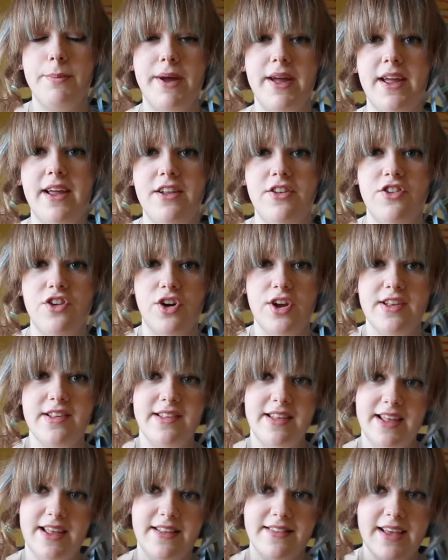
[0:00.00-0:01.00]
My
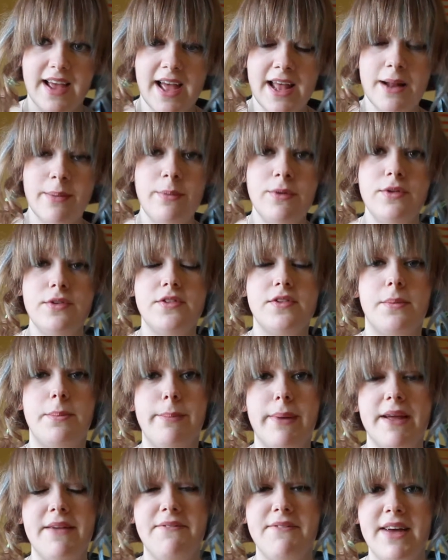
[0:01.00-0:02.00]
choice is animals, and
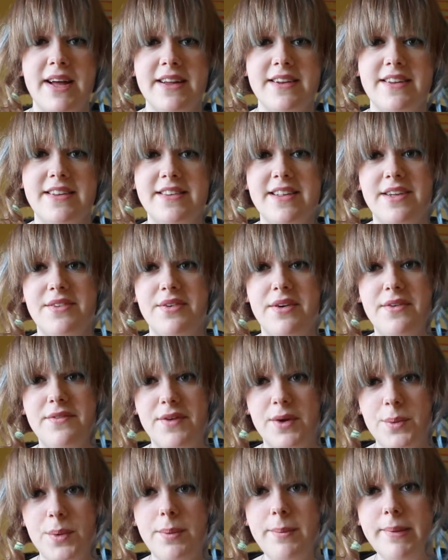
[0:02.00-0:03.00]
my fact is that for
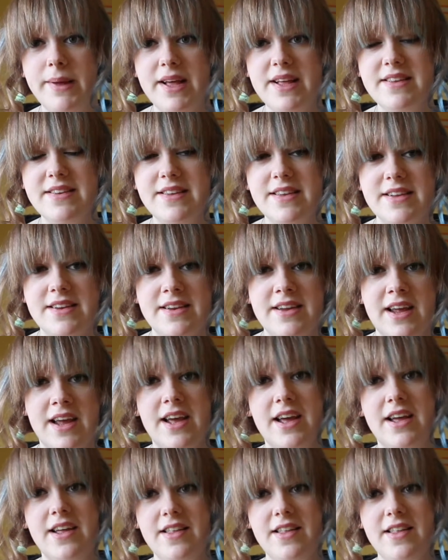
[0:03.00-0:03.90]
every one person